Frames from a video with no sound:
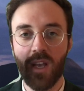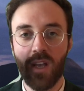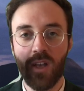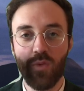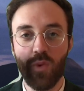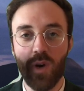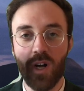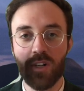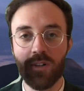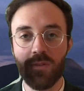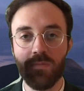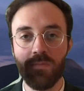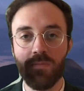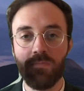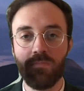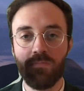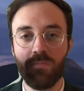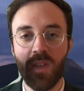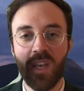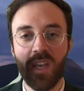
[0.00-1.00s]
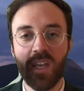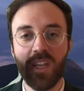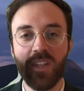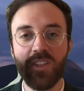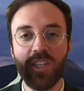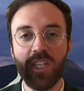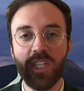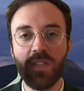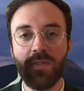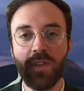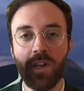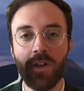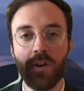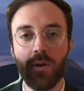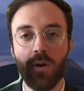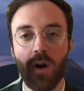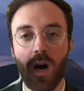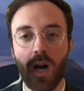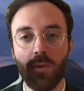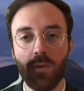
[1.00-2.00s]
Welcome. In this
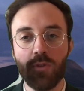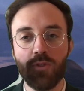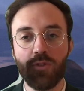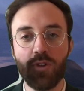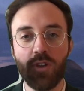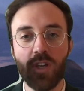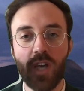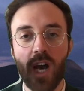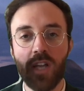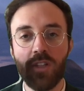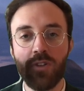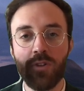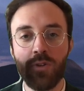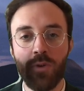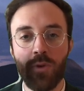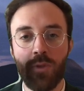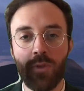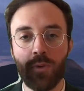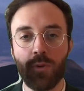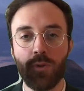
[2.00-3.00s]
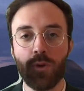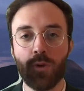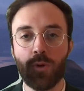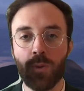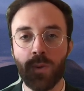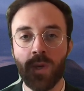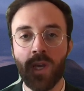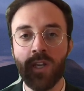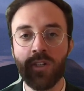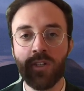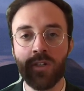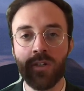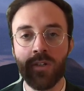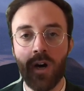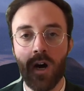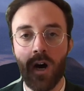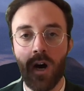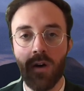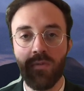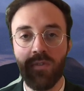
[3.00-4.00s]
video, I want to guide you through the creation
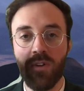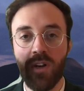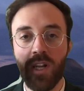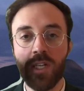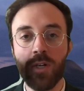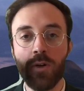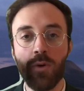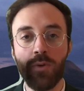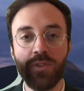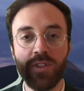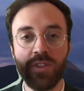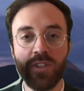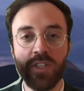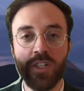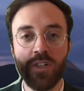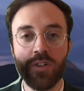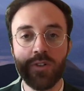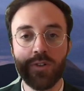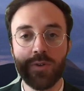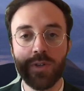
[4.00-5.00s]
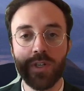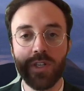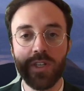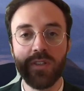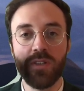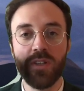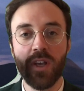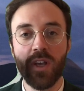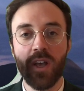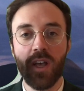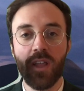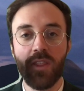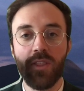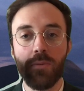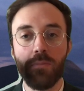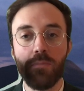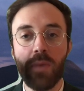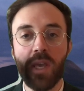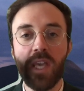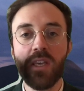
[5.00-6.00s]
of legal decision trees and the
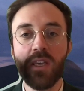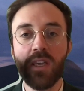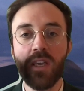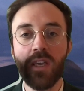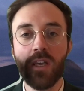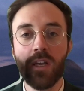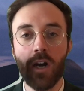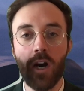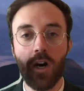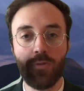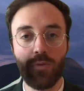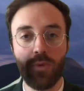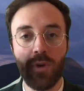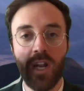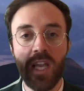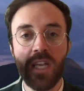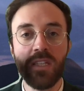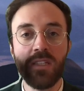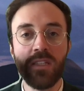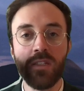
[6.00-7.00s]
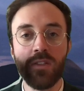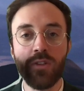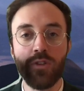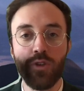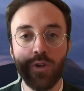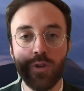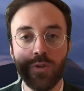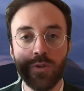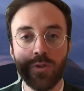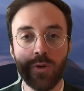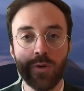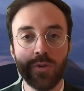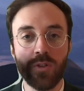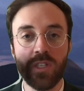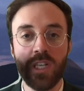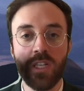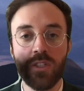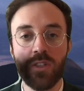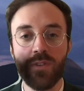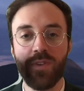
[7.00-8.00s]
making of related users
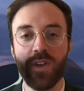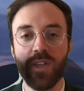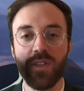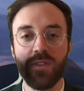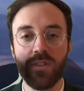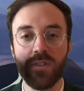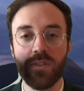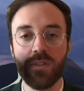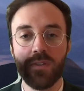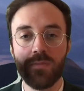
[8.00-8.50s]
interfaces.